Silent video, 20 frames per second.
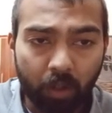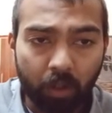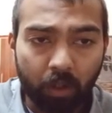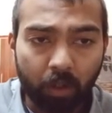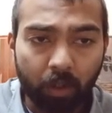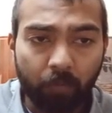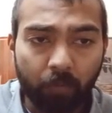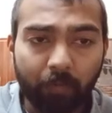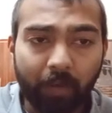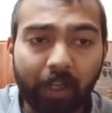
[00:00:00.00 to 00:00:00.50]

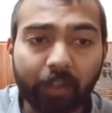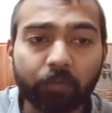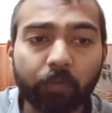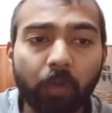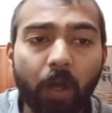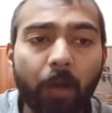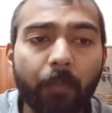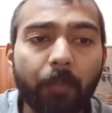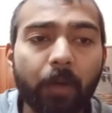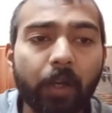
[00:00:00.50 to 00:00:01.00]
Flex
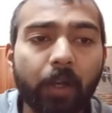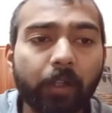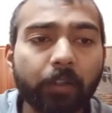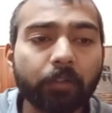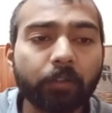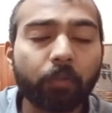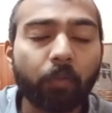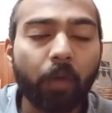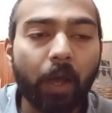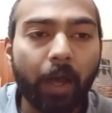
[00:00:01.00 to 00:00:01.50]
fiber is
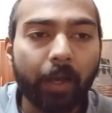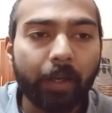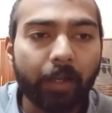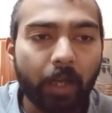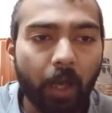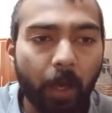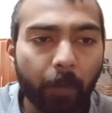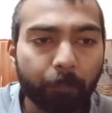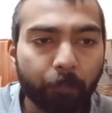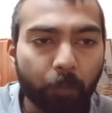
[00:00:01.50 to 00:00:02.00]
very
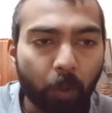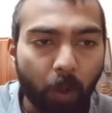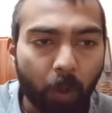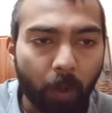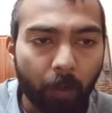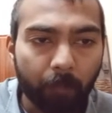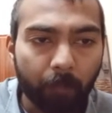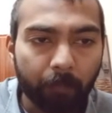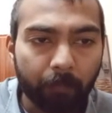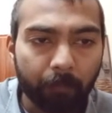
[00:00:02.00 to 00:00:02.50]

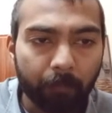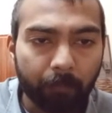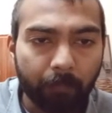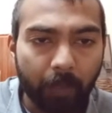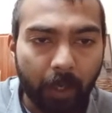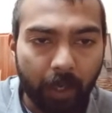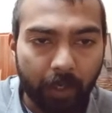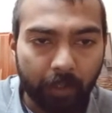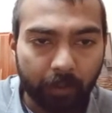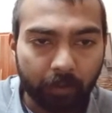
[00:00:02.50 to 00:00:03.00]

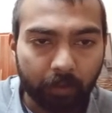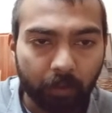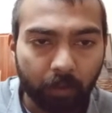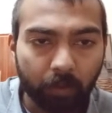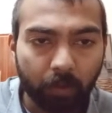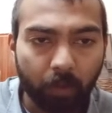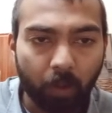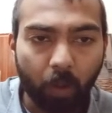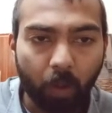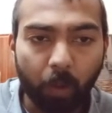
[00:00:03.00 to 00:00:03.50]
absorbent
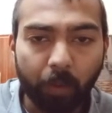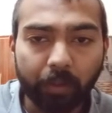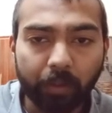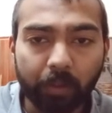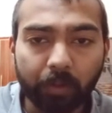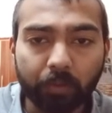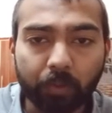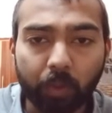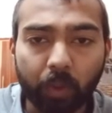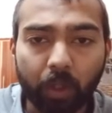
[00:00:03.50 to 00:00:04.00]
owing
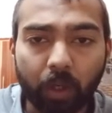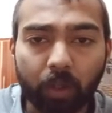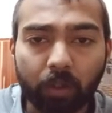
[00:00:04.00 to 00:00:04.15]
to the